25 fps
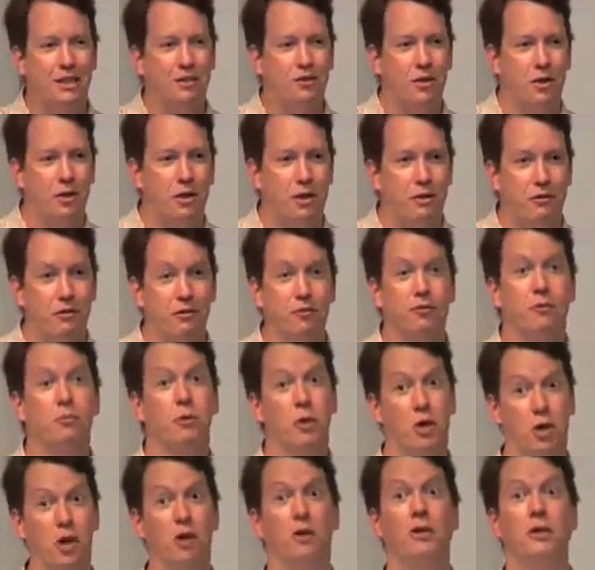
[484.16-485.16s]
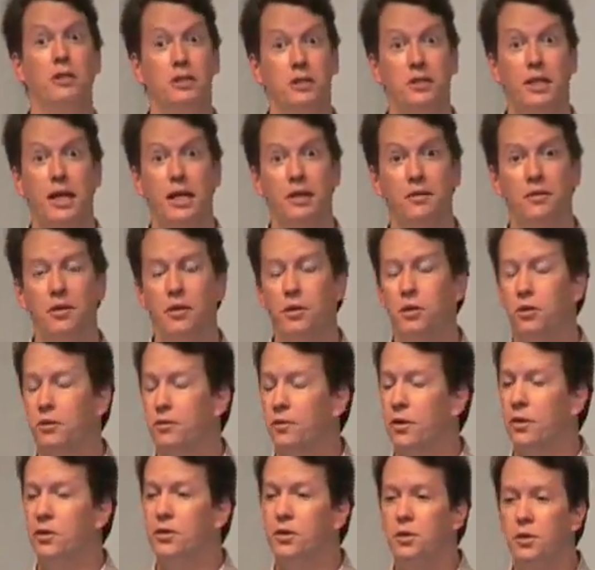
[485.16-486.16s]
is very different from the current state of the
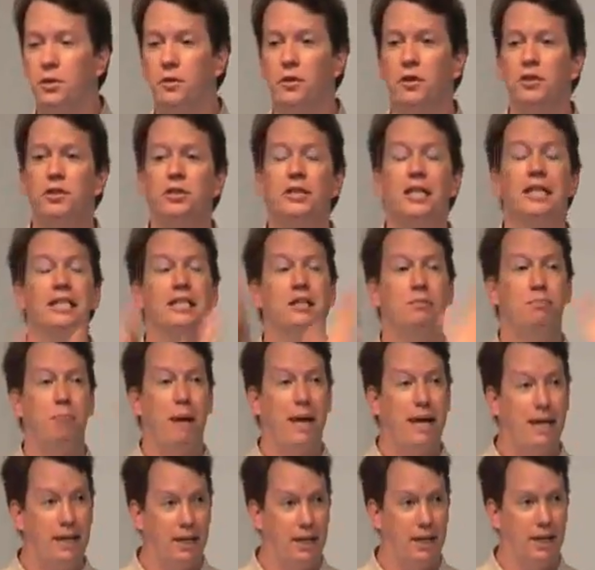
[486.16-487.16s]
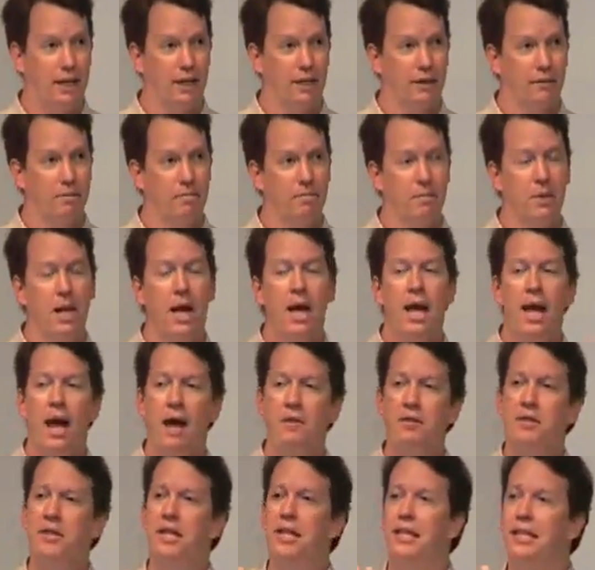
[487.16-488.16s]
universe. The universe is expanding.
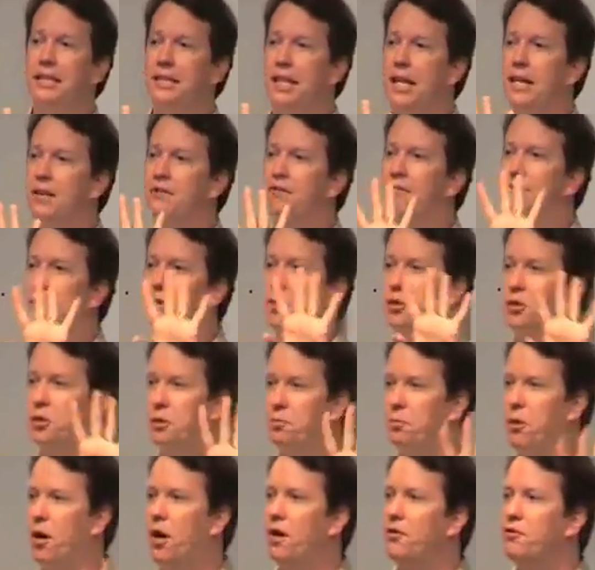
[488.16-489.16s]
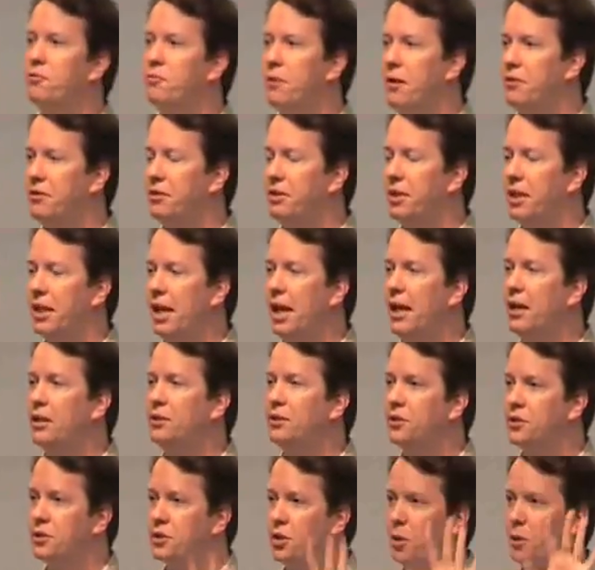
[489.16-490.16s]
Everything is getting further apart from everything
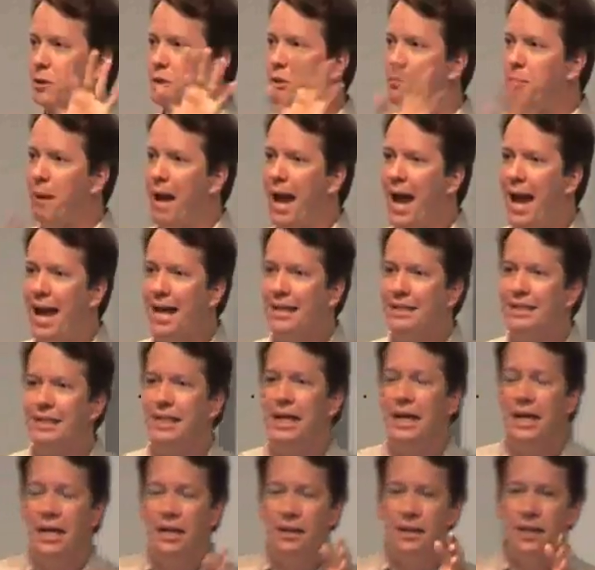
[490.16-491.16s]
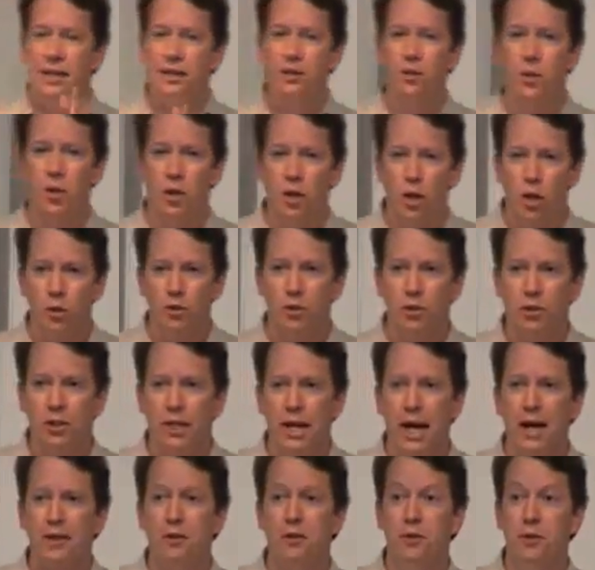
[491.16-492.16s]
else. So in the past, things were closer
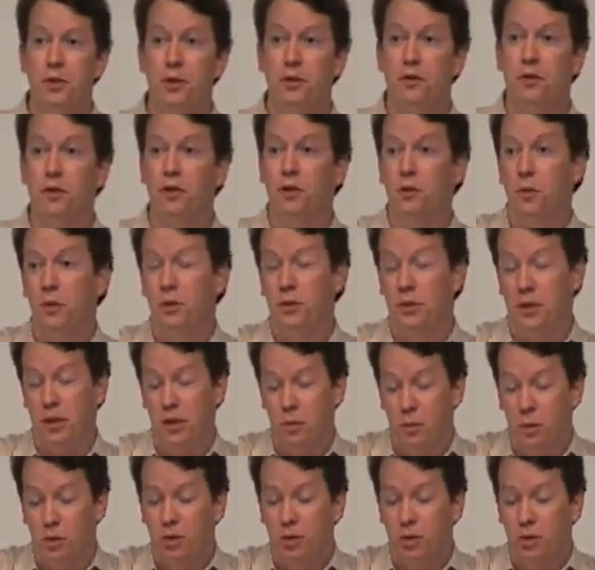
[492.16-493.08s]
together and the universe was